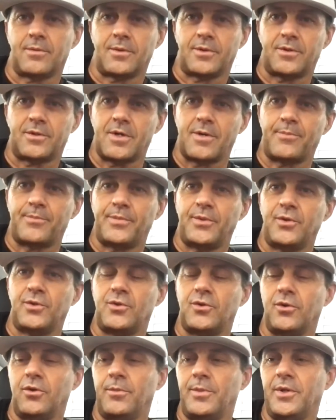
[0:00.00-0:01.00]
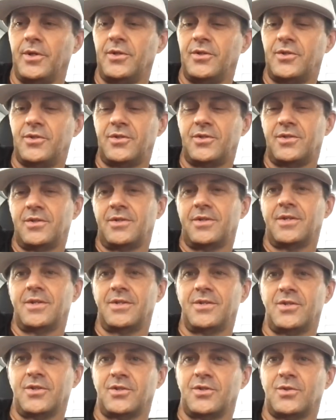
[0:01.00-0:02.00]
What's up, YouTubers?
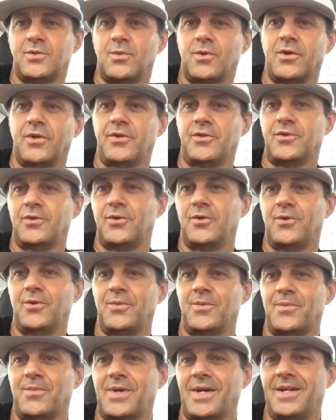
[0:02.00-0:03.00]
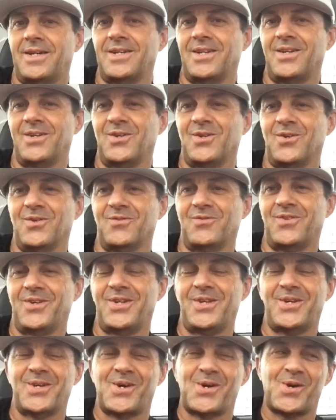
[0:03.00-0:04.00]
Just wanted to make a little
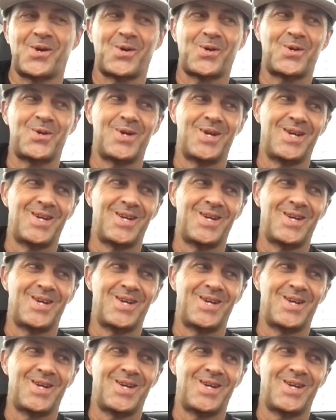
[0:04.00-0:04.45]
video.